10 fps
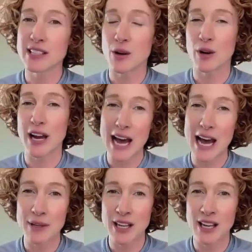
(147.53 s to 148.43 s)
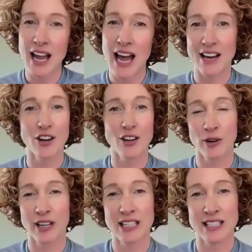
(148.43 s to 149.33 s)
that were happening at our
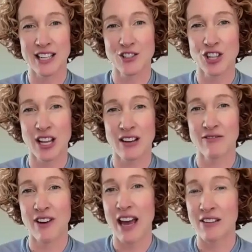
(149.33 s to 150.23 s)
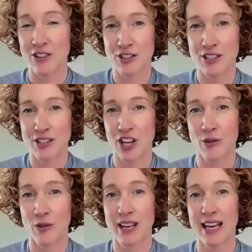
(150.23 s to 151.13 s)
organization 5 years
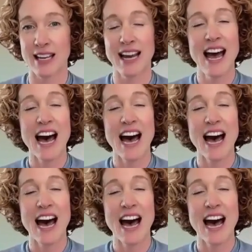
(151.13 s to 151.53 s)
ago that